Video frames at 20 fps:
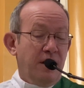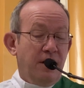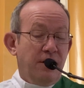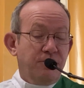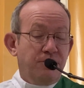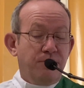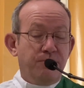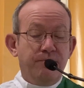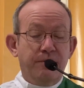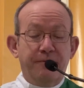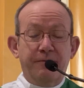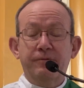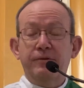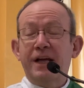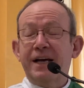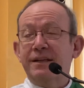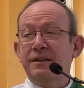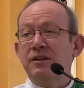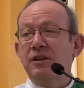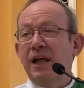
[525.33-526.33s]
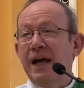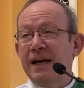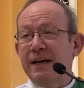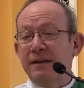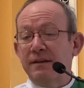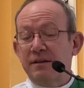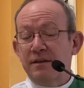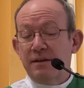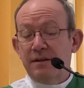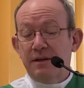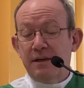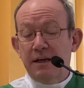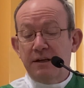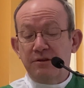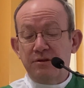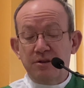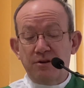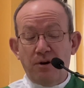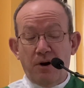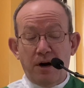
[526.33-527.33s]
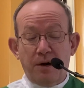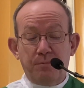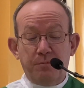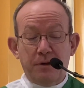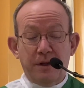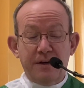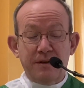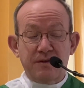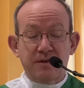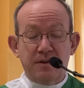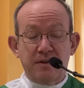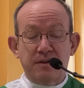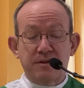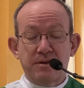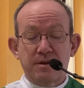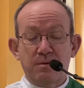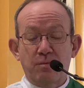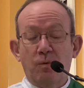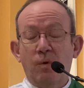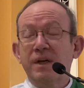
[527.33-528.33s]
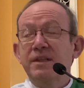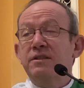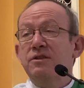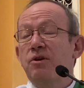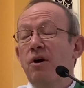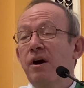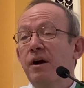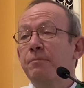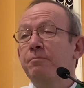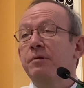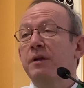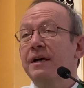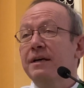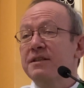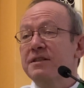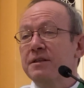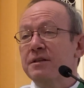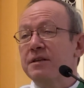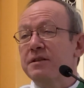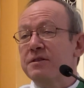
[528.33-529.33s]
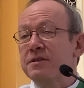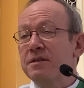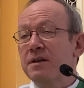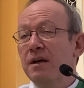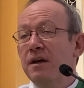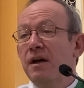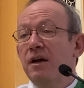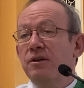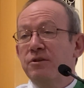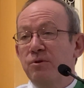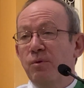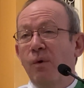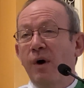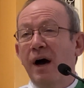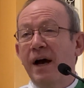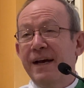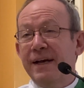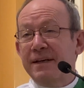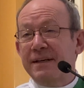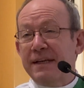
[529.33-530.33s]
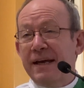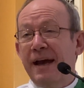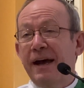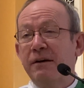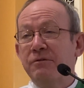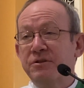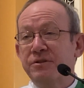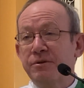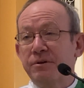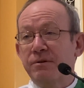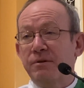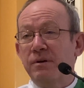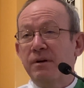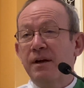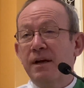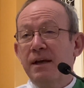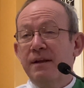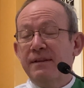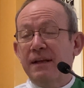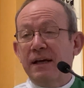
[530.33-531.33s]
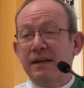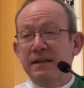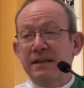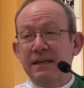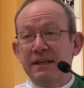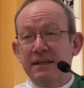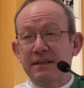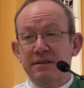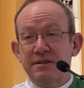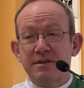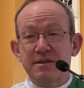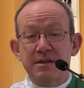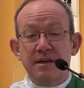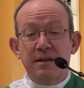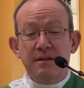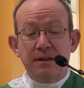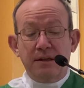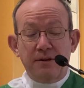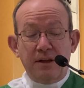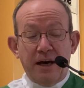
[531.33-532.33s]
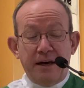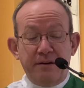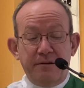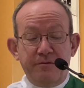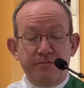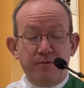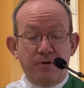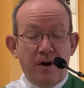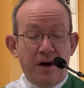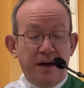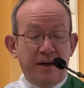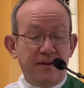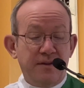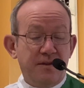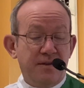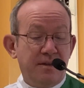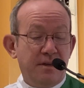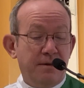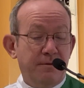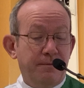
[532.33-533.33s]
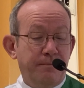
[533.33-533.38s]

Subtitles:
to reflect light into dark places? What dark places do I encounter that needs the light of Christ?